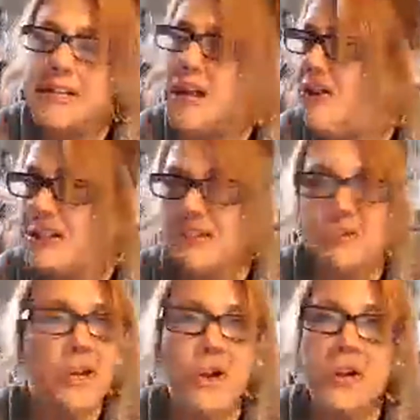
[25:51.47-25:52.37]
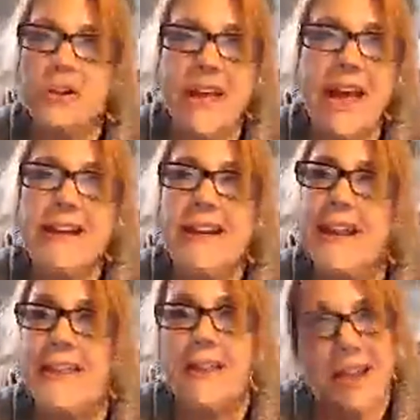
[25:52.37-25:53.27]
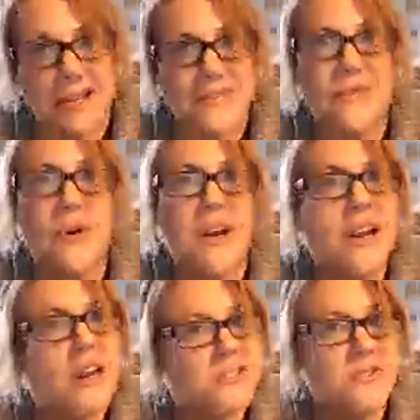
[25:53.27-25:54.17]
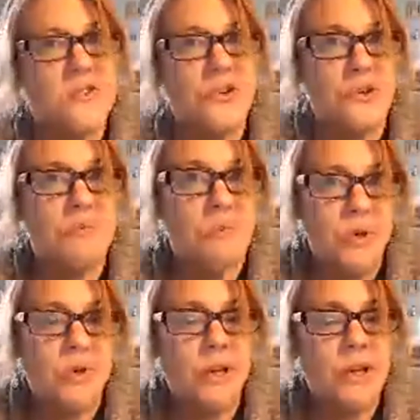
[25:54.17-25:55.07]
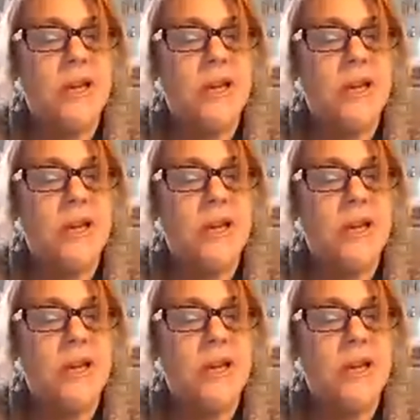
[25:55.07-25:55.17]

and I'll explain all of that in the next forecast for the new moon.